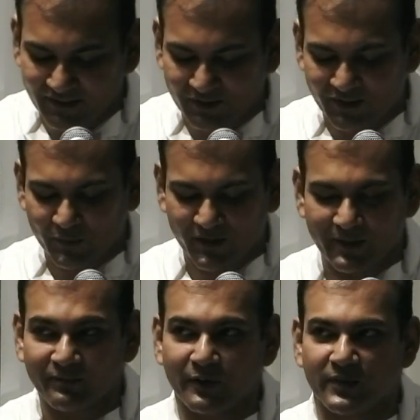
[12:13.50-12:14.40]
So this was
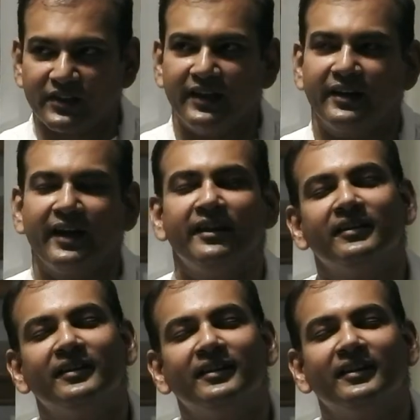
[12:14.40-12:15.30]
something which I read
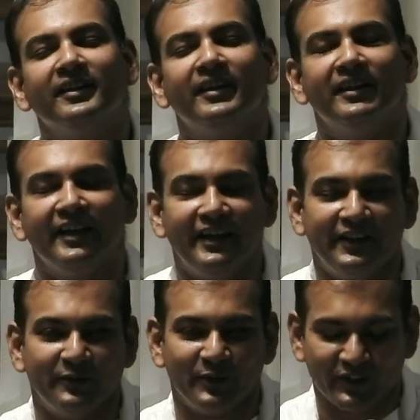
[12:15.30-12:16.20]
in a daily
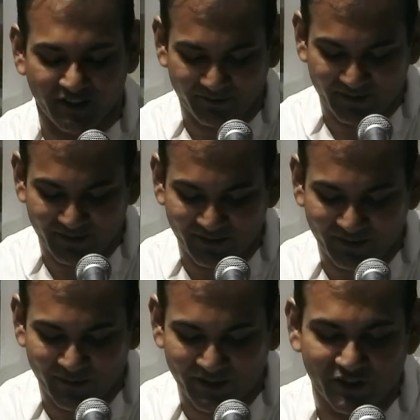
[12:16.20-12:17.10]
devotion.
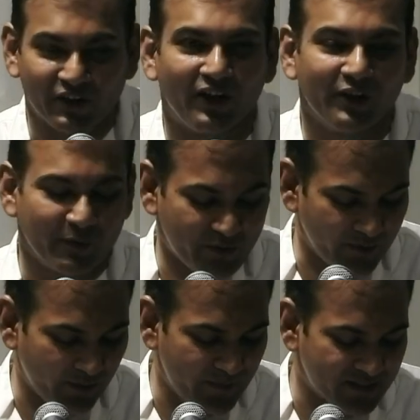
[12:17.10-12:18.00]
It's a song which
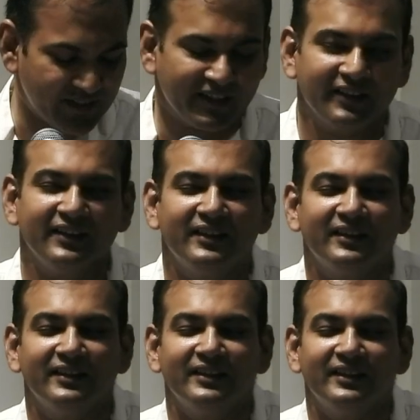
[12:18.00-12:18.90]
we always sing.
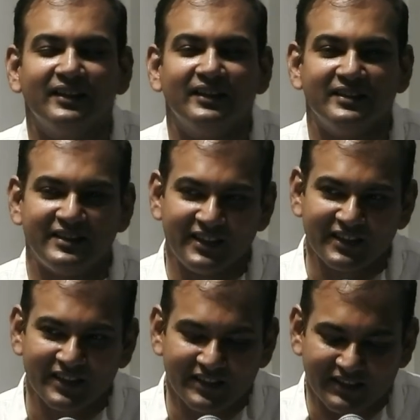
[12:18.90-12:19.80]

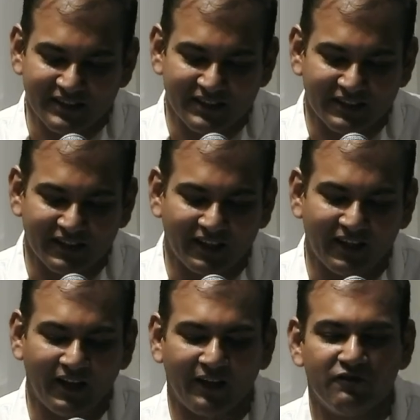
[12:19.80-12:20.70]
Jesus
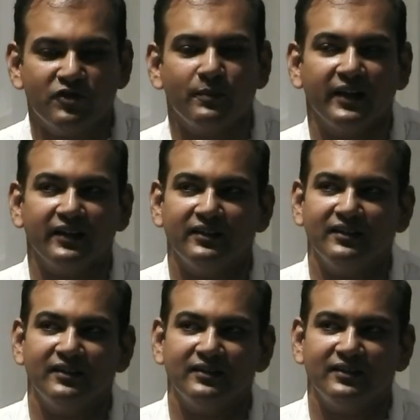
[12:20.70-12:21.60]
loves me,
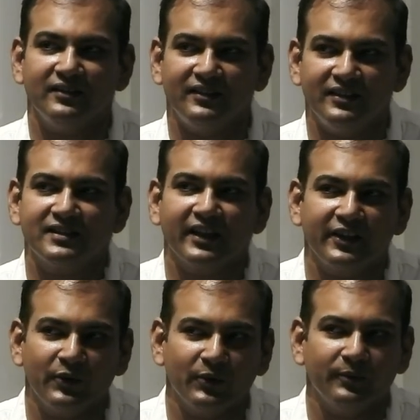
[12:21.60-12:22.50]
this
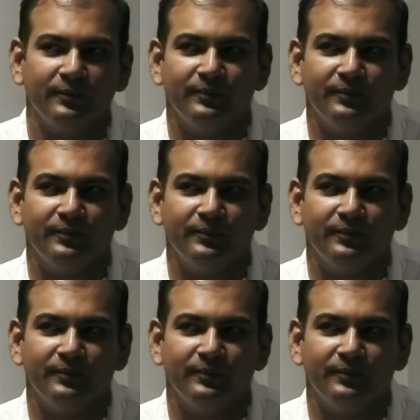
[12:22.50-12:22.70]
I know.